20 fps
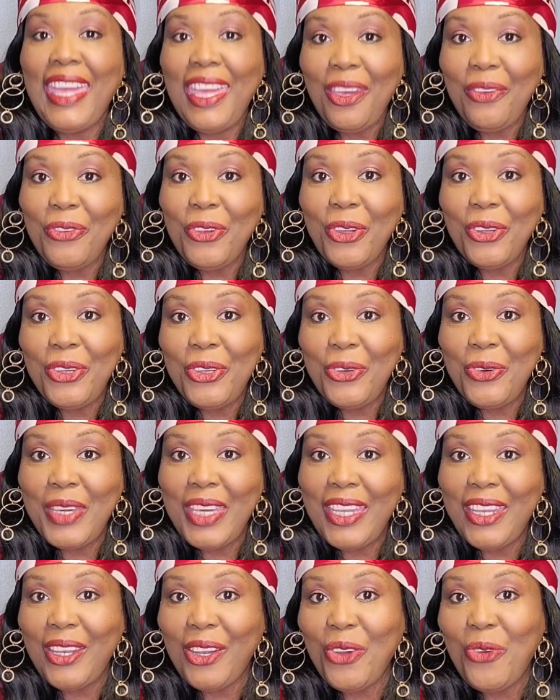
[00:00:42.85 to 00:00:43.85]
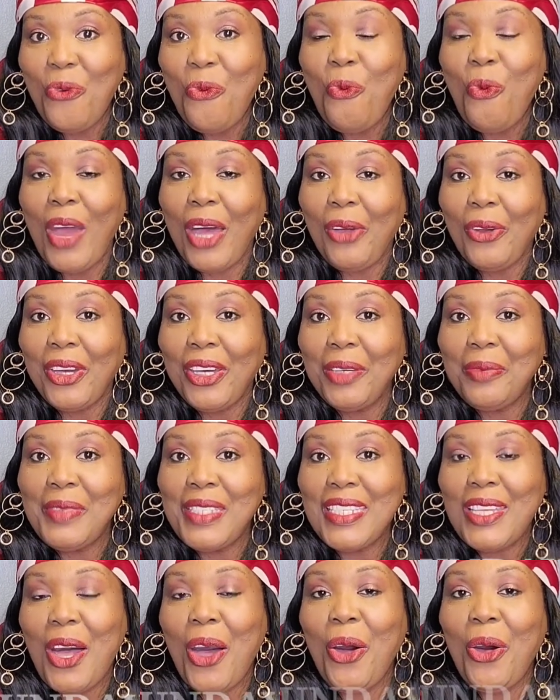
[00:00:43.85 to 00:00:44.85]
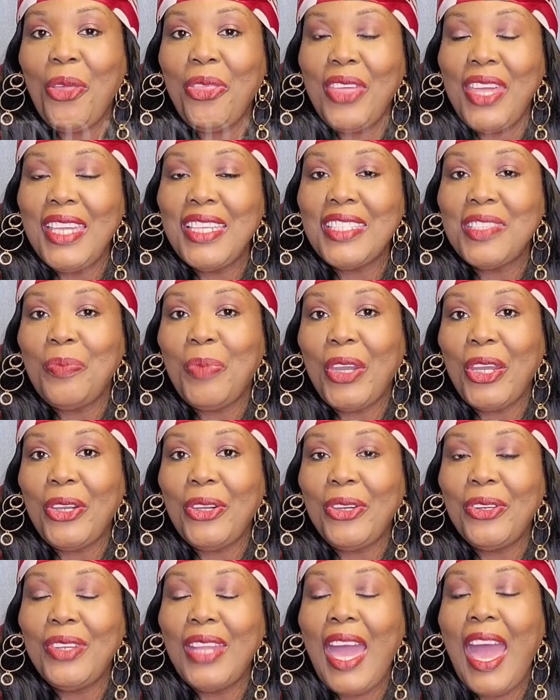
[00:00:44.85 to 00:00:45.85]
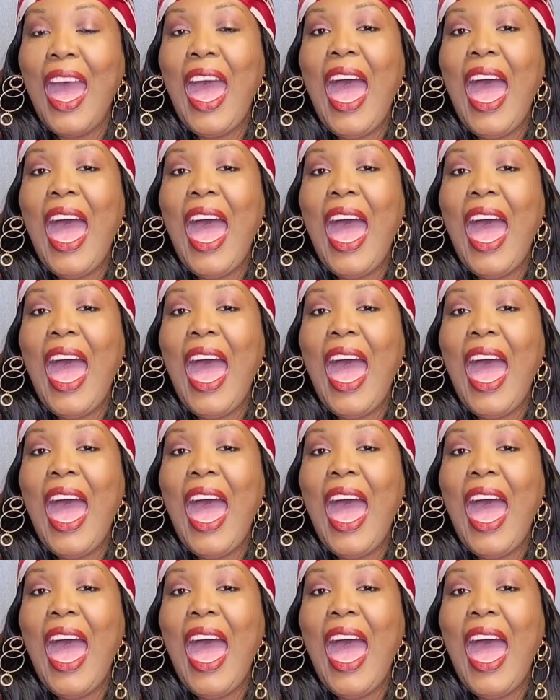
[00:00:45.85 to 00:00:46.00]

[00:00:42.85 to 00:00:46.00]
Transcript: If you're new here, welcome to All Things Bern.